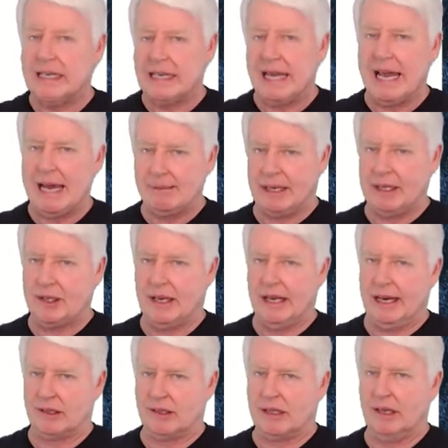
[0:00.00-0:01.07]
damage
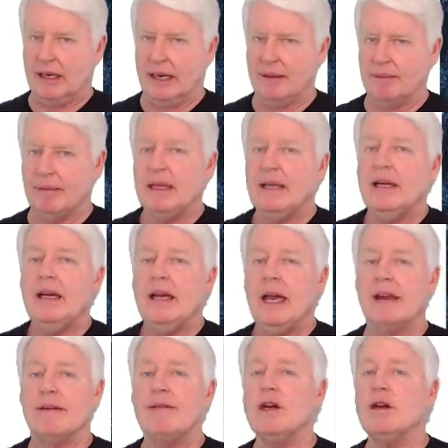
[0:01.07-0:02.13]
next time?
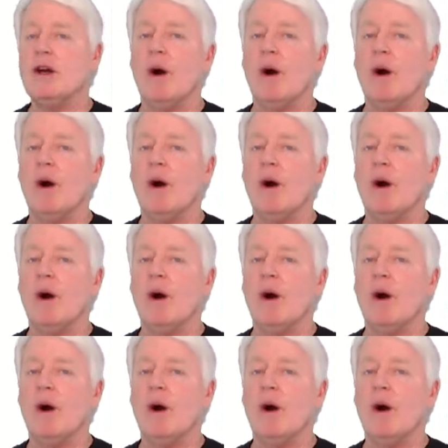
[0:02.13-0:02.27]
And if you